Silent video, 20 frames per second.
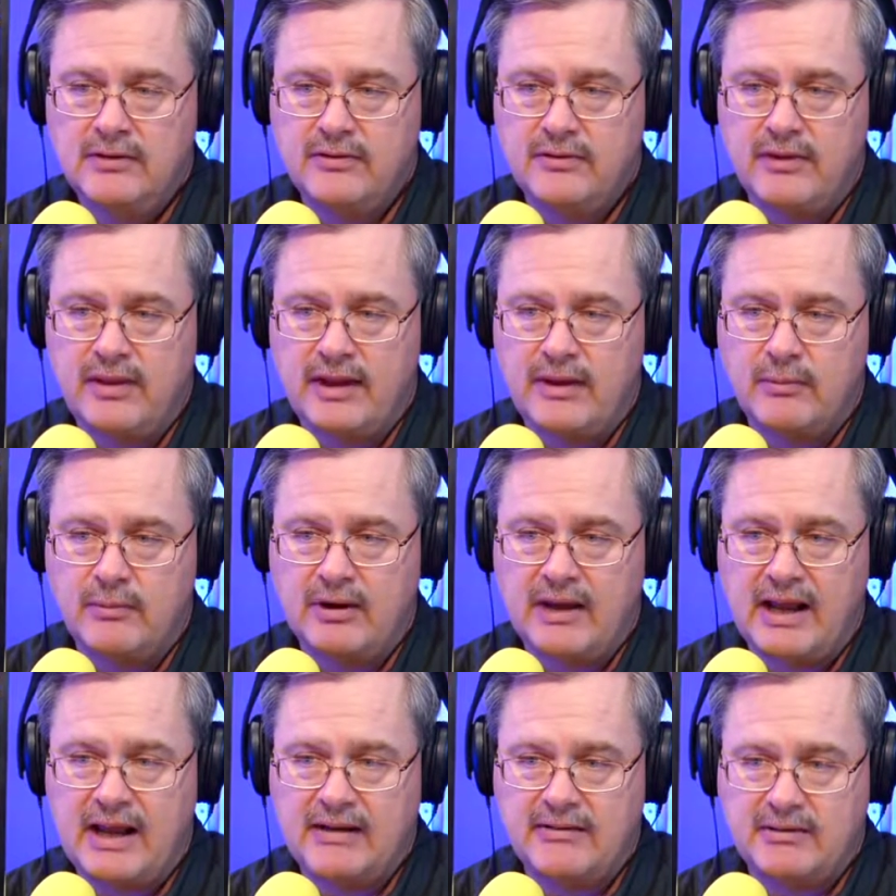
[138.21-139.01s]
they
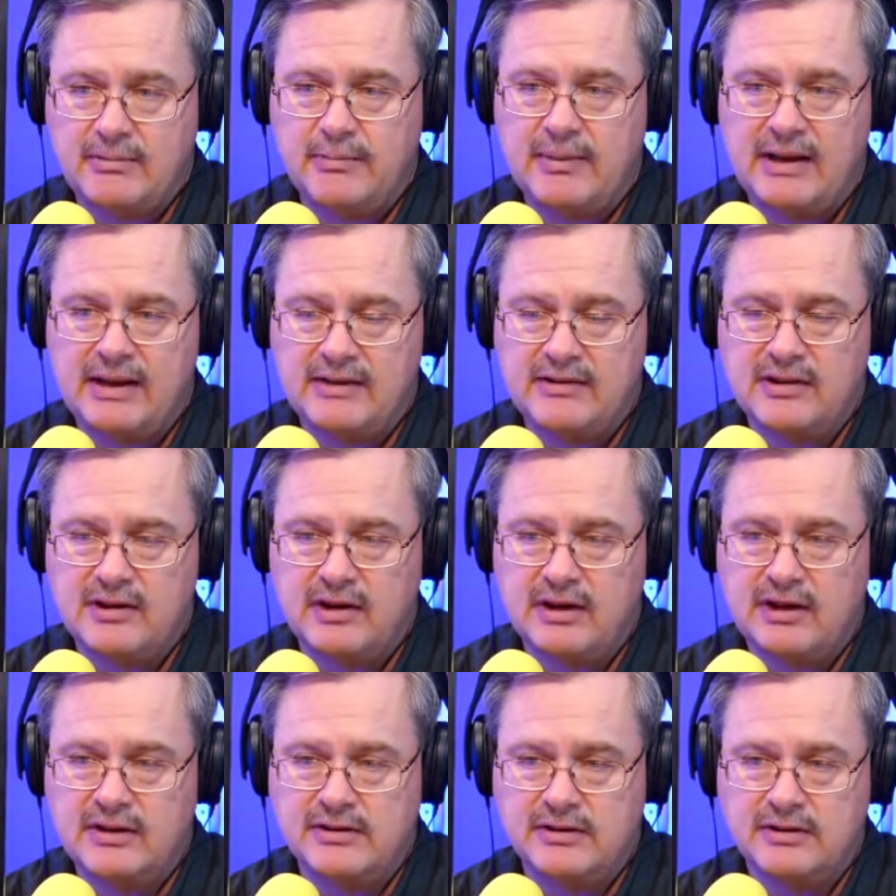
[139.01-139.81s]
would have to pay the
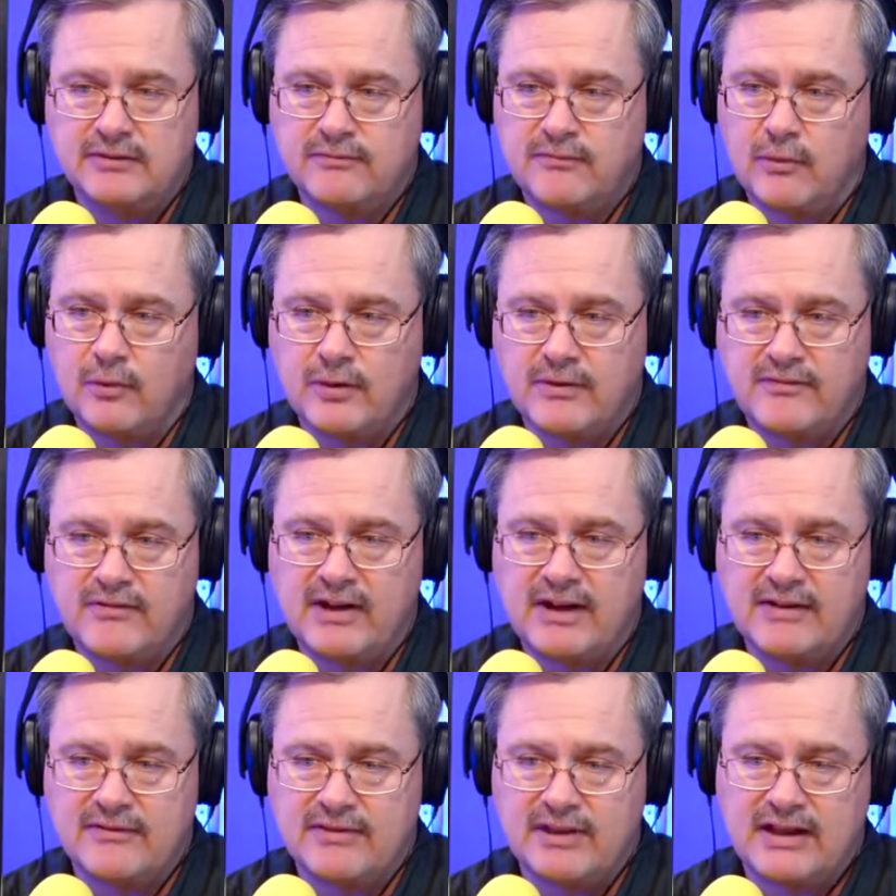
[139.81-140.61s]

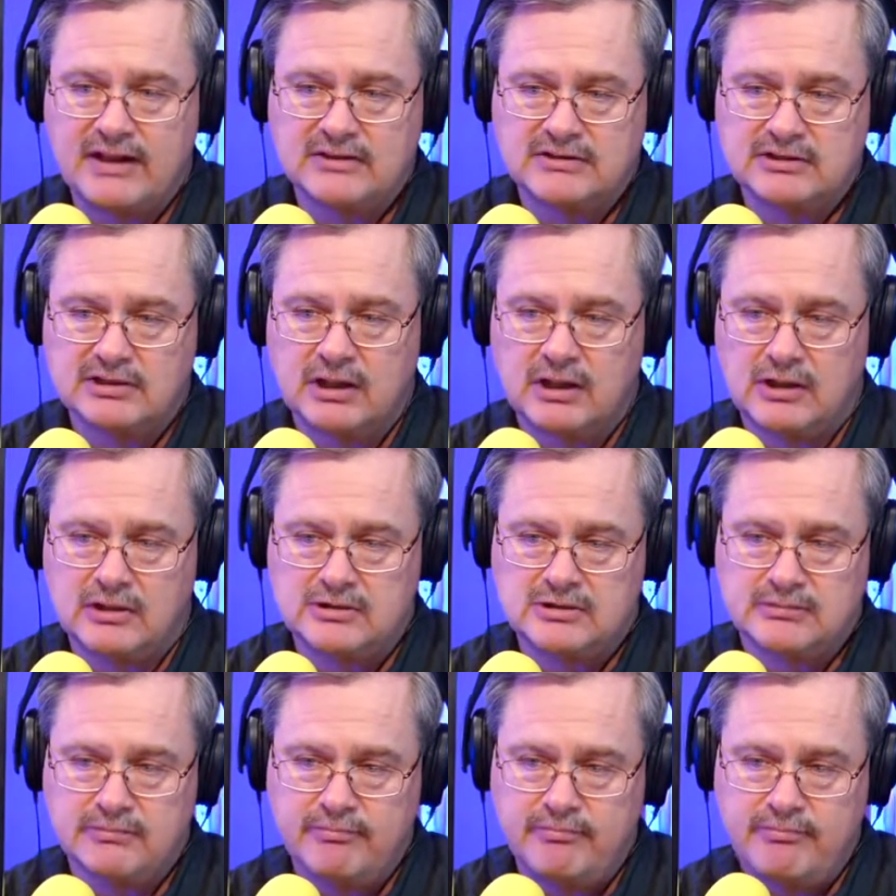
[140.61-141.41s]

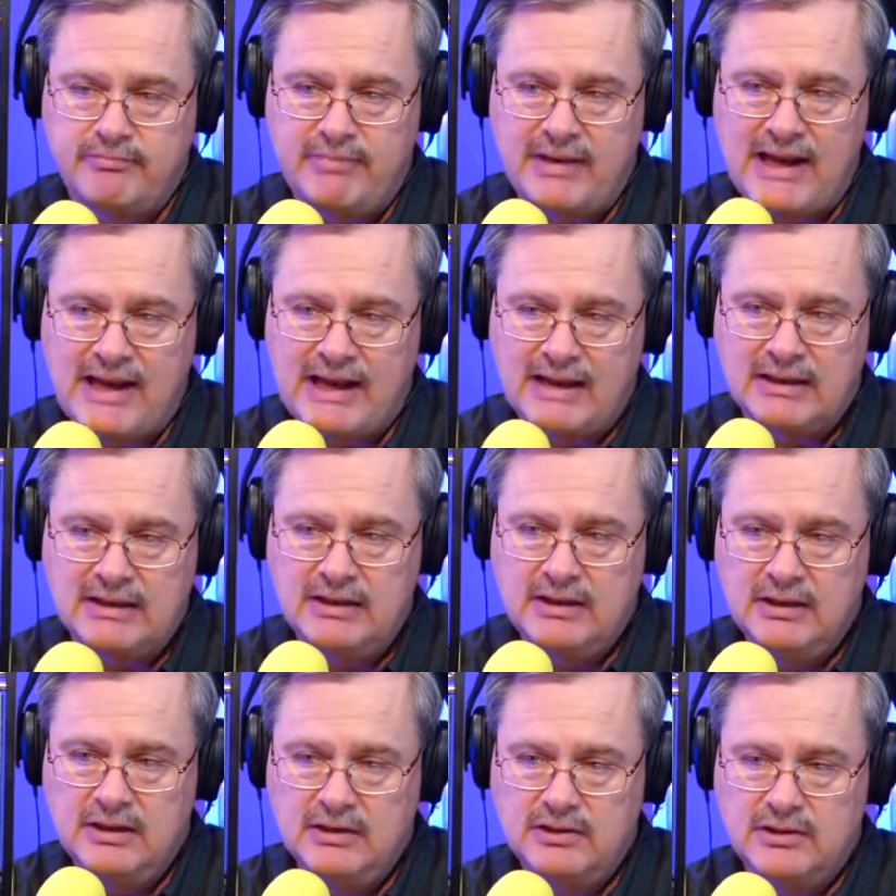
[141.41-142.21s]
$145,000 back
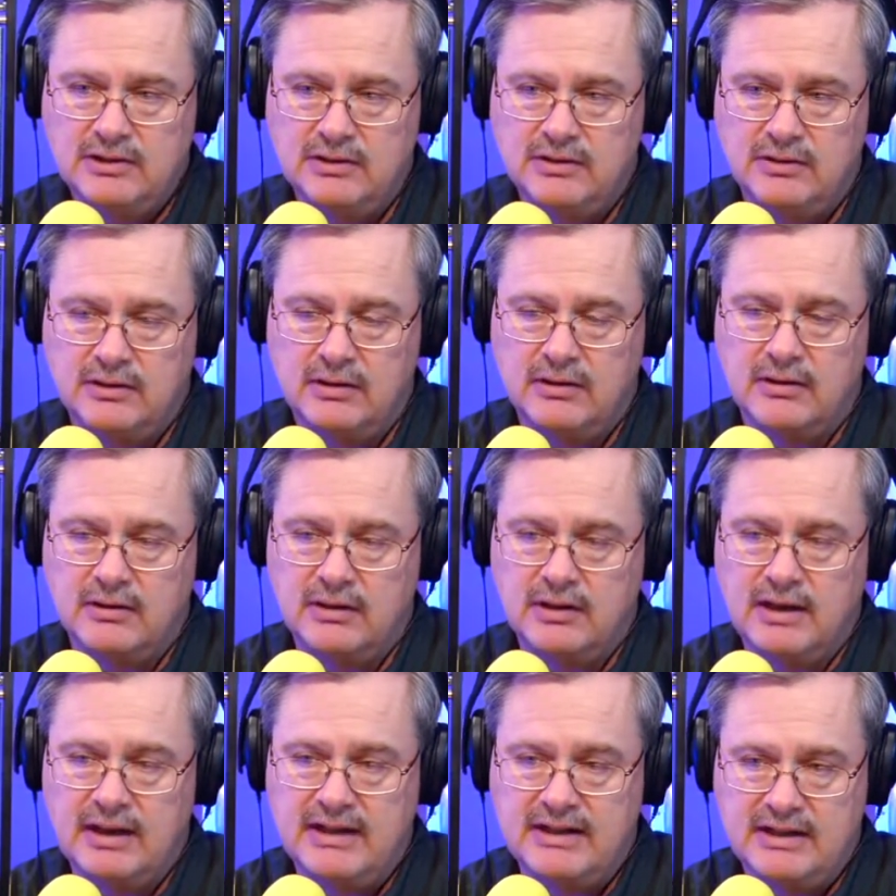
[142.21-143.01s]
to the
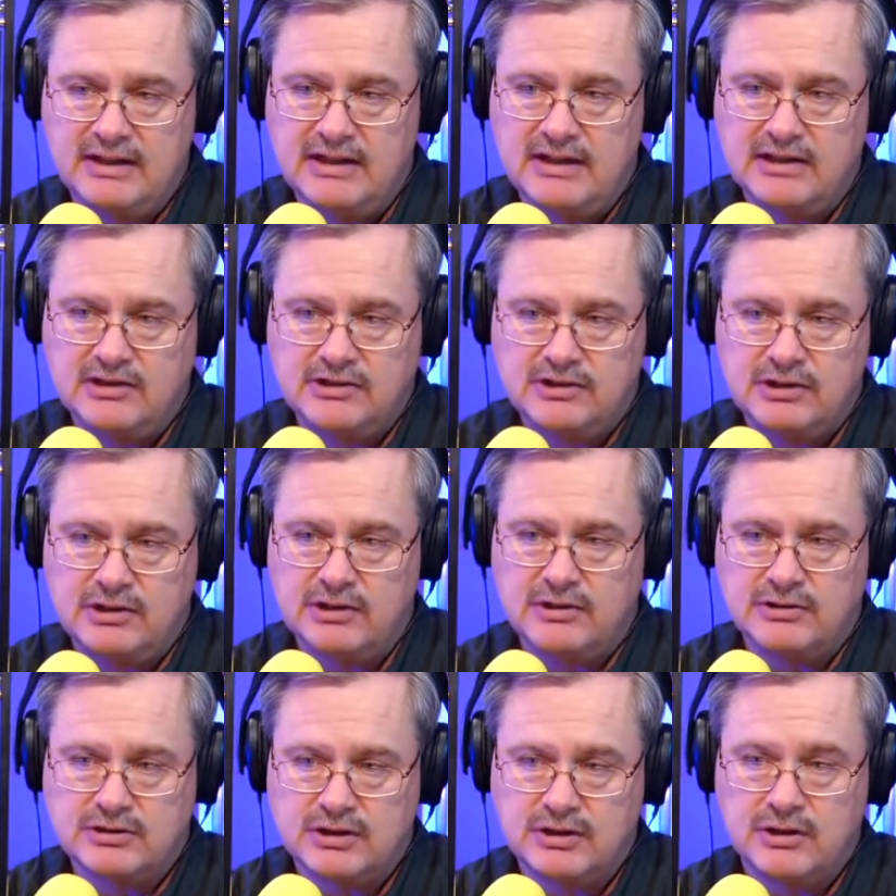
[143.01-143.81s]
lending
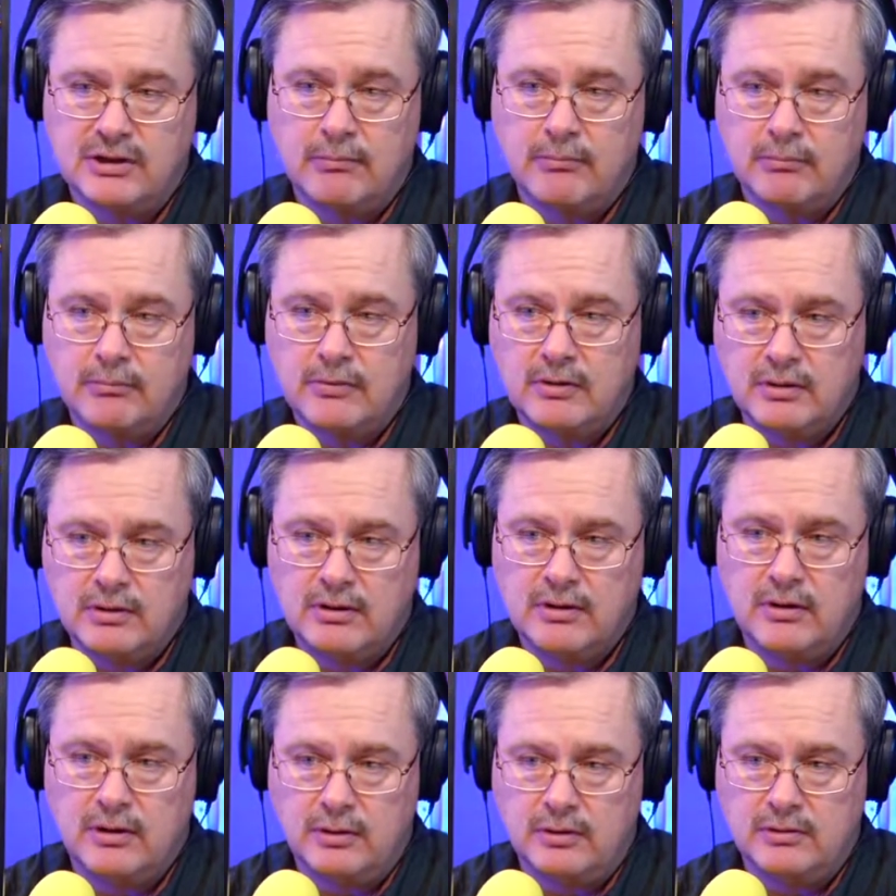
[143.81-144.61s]
institution
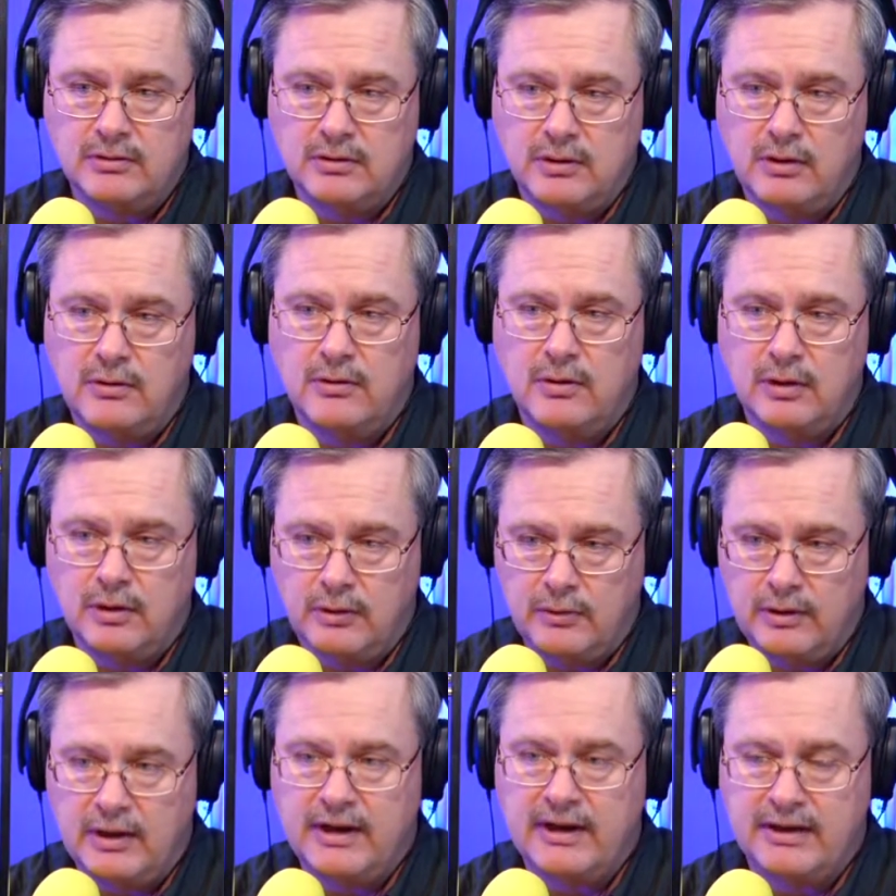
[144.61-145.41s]
who
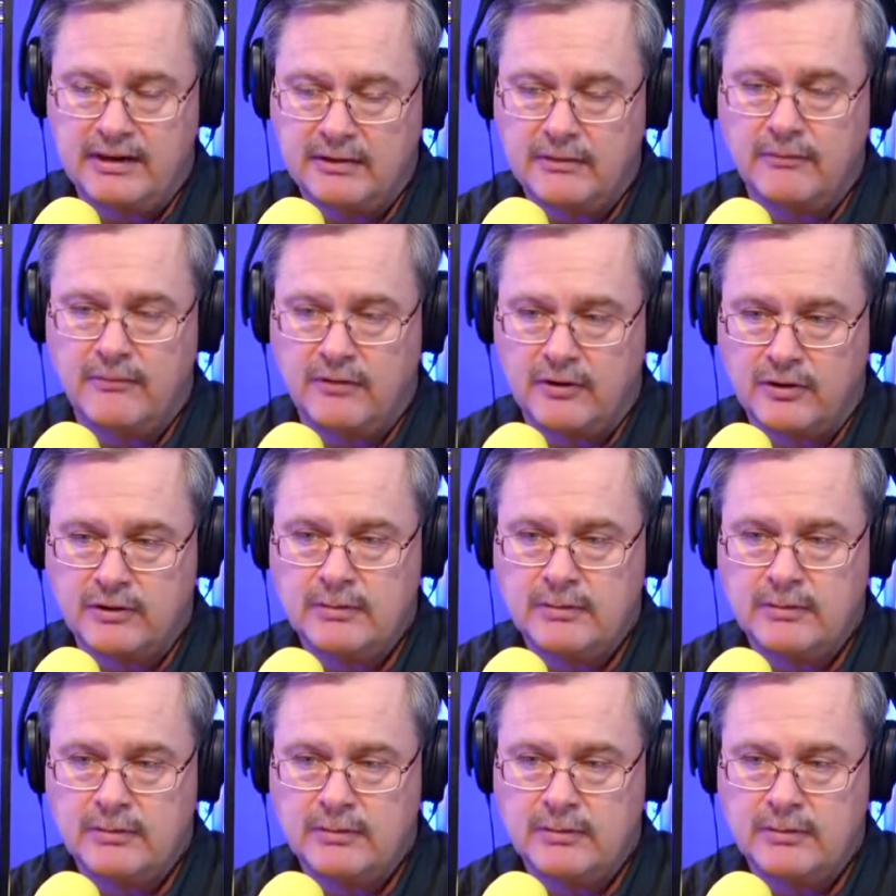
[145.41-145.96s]
lended